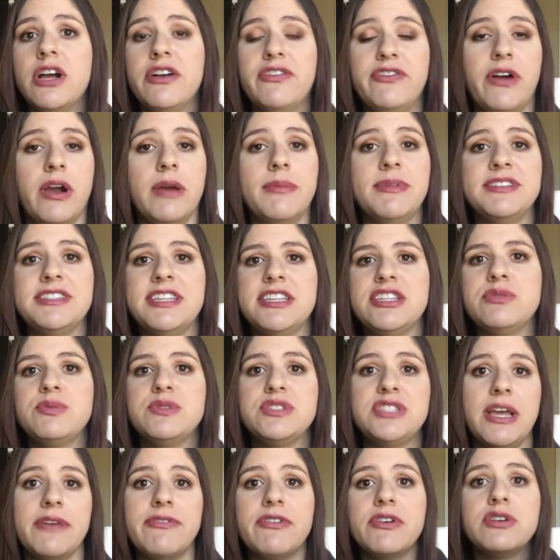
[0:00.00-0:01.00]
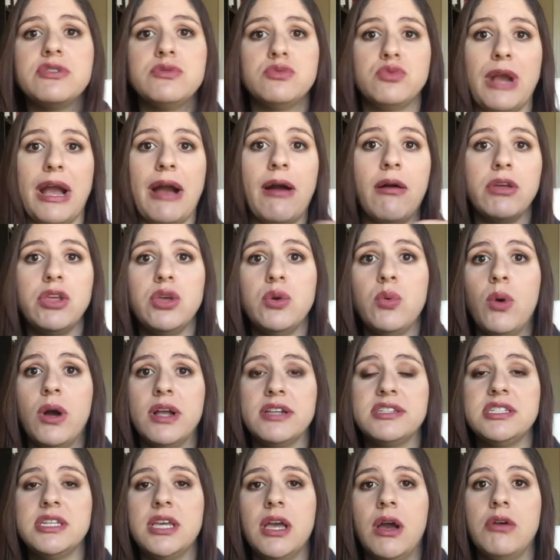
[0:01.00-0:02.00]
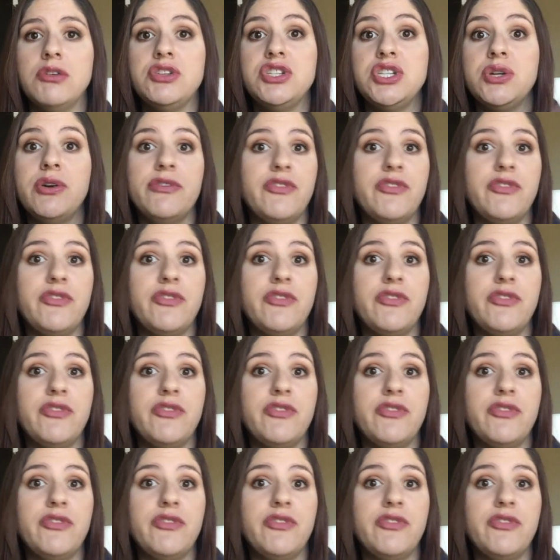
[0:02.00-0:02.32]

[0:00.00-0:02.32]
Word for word: a pharmacist, whichever route you want to go to.